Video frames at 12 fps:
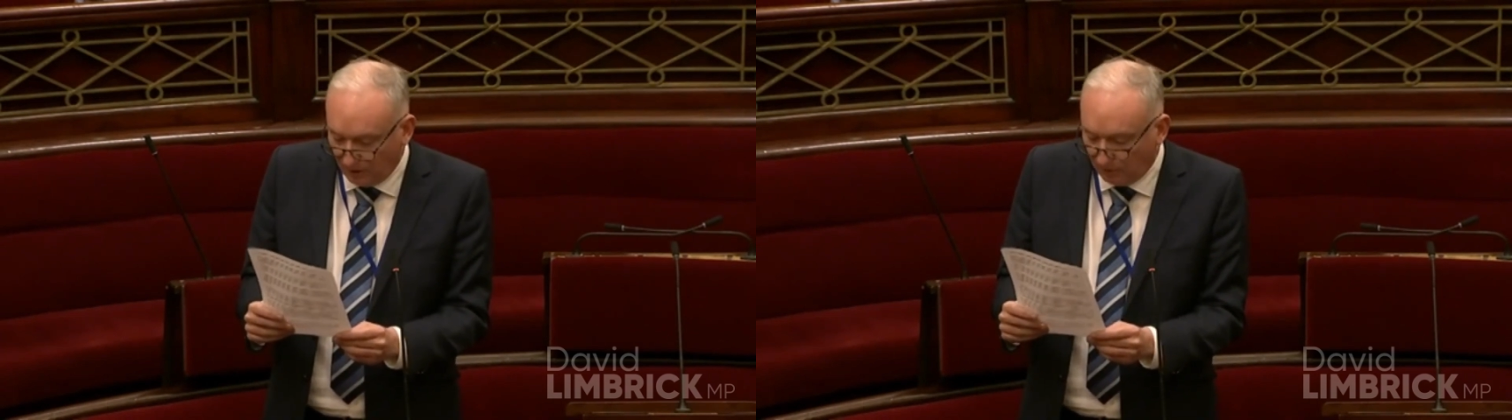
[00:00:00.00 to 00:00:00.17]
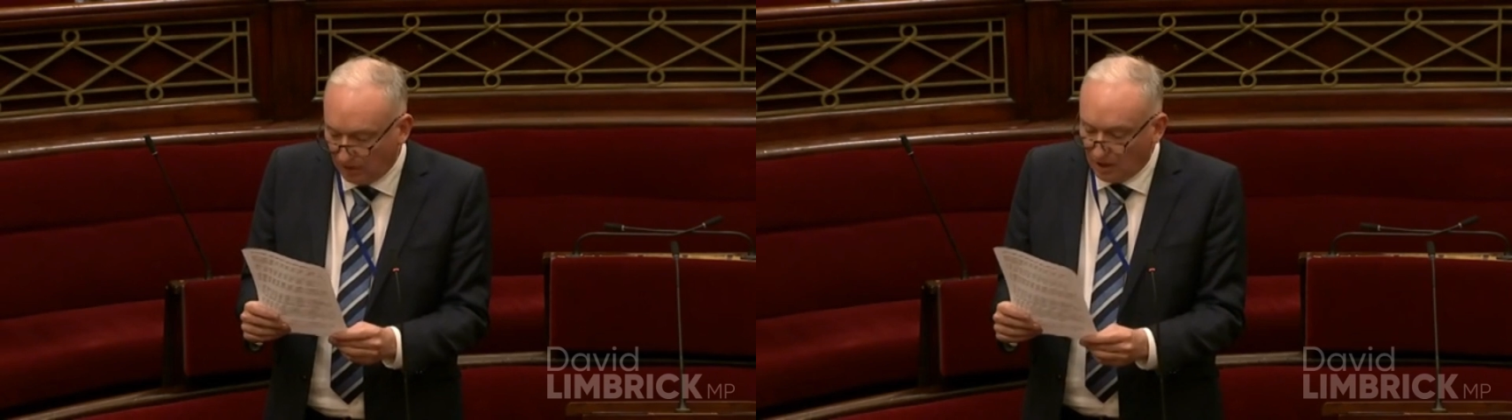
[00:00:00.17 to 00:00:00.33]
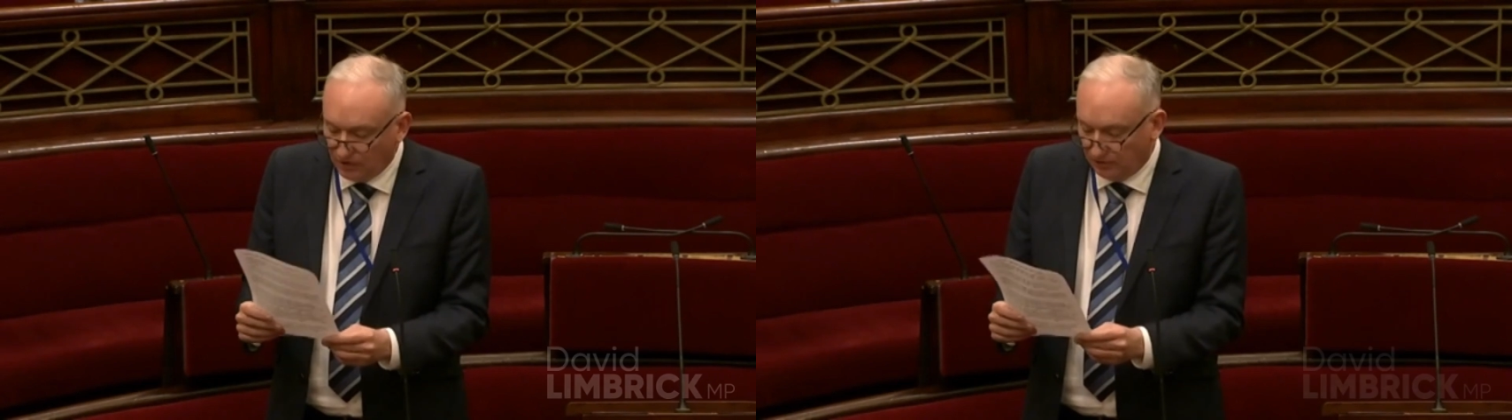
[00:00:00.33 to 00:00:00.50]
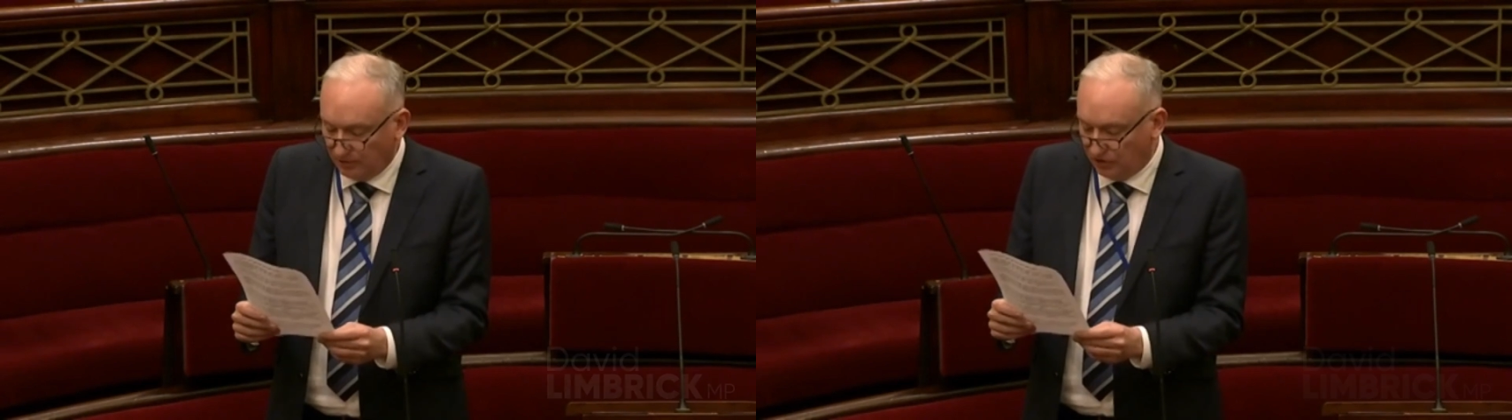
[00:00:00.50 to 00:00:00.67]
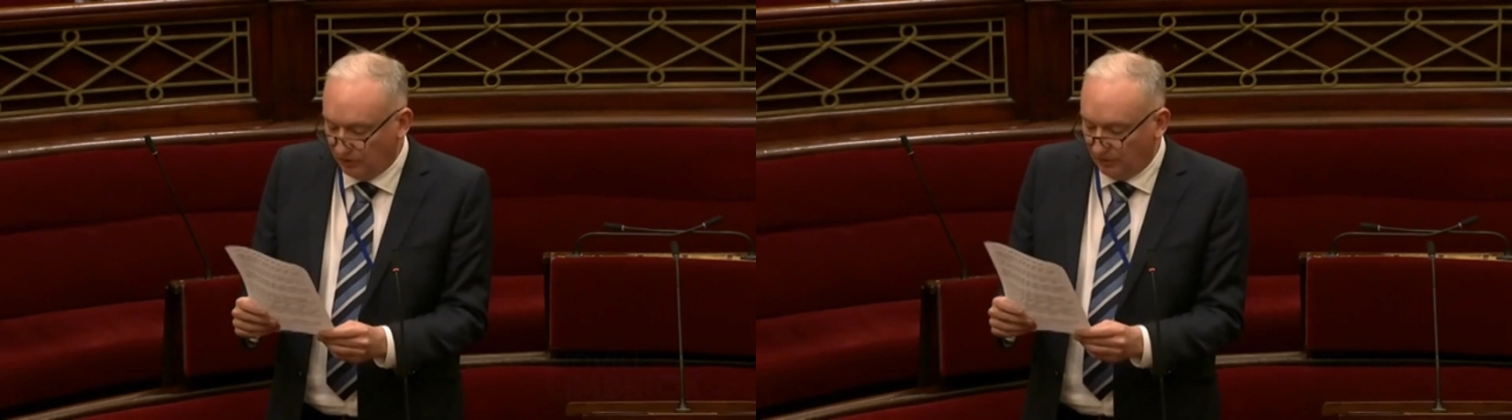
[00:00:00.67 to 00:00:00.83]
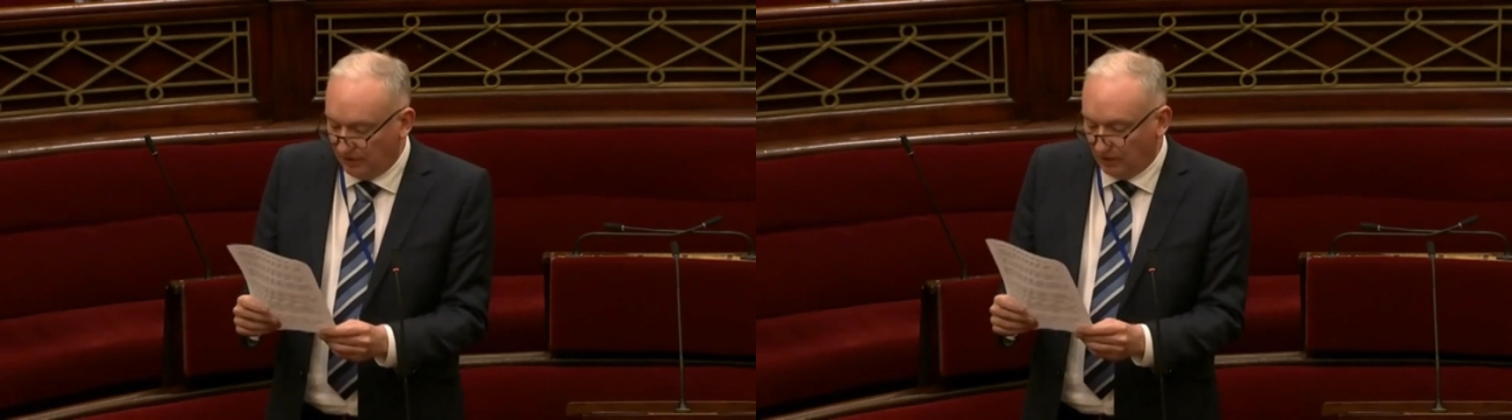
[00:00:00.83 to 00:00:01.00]
bill to
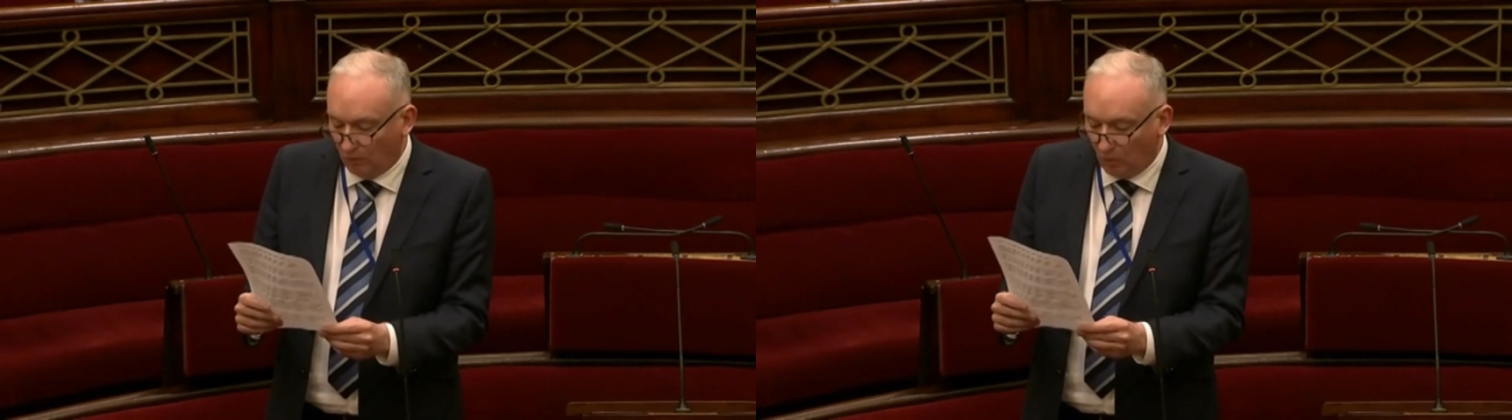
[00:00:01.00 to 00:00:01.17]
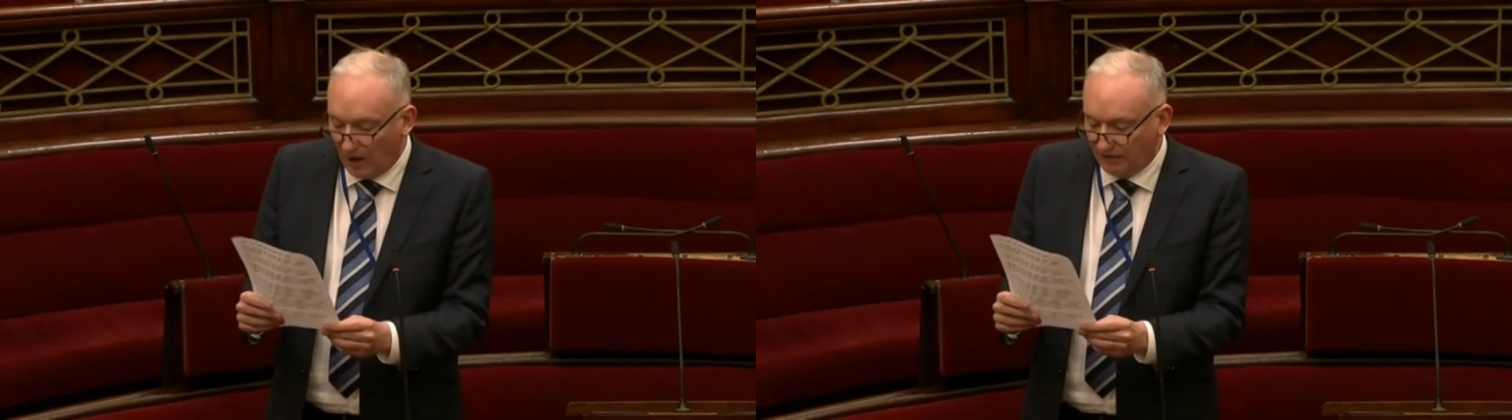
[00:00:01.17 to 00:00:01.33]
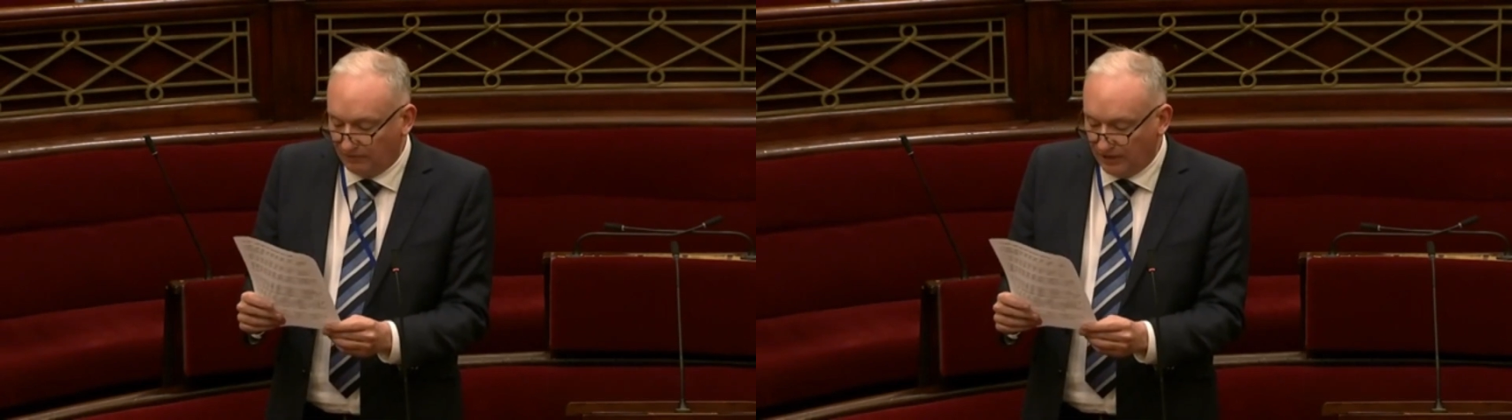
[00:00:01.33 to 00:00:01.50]
ensure that a wide